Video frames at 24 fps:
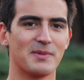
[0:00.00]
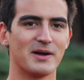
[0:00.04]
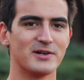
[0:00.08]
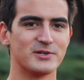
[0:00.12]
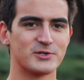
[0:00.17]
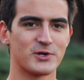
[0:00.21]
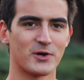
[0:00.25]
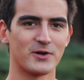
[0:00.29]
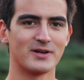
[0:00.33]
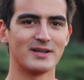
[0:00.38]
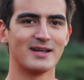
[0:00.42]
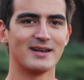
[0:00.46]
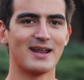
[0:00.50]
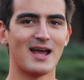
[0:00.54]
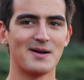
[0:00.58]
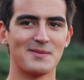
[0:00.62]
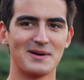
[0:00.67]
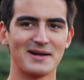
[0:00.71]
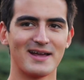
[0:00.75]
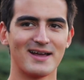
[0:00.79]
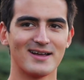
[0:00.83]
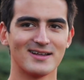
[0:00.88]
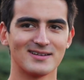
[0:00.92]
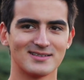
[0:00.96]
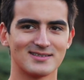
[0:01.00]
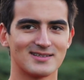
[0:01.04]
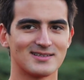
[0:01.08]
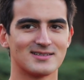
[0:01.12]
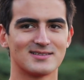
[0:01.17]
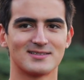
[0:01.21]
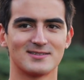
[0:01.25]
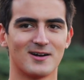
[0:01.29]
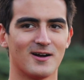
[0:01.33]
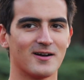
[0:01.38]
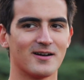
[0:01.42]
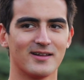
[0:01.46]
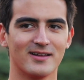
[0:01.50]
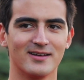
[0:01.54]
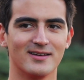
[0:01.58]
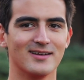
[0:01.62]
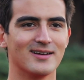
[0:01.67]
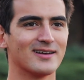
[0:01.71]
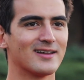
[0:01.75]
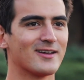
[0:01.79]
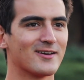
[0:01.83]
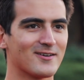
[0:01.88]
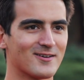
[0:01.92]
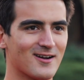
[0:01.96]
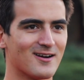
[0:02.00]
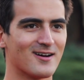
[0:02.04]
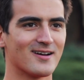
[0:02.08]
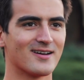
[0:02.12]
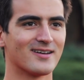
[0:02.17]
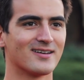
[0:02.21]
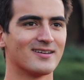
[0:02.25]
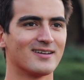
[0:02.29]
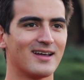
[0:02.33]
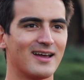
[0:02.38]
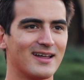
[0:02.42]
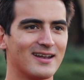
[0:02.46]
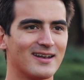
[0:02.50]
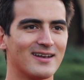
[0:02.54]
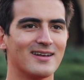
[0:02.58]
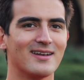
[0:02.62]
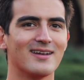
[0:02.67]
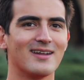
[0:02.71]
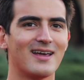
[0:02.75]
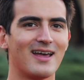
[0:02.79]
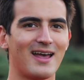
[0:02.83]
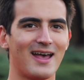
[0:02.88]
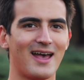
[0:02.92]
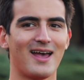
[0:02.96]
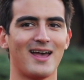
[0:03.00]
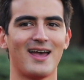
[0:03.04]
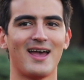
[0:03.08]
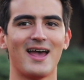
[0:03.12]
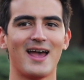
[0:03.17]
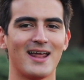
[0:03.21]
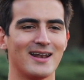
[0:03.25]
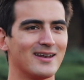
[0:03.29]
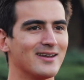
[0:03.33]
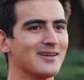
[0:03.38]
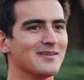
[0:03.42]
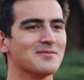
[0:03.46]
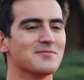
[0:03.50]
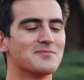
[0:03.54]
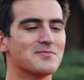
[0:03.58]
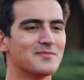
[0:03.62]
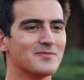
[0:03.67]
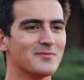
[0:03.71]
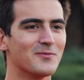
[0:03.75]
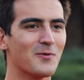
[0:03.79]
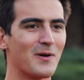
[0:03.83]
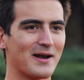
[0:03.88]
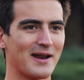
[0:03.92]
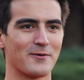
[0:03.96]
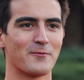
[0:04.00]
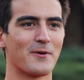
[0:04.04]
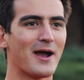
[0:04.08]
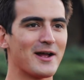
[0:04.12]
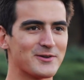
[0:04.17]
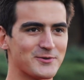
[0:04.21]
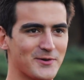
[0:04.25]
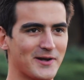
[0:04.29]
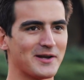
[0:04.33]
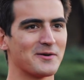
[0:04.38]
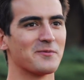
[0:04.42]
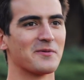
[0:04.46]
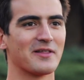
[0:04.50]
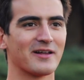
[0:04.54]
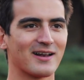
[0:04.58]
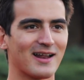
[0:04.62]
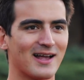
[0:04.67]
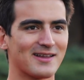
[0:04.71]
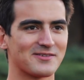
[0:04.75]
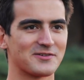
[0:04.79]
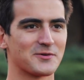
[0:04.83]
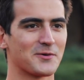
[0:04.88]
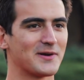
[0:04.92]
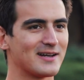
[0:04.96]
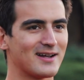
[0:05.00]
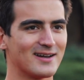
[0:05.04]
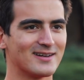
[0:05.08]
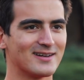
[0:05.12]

My journey at MIS started in kindergarten and ended when I graduated with the class of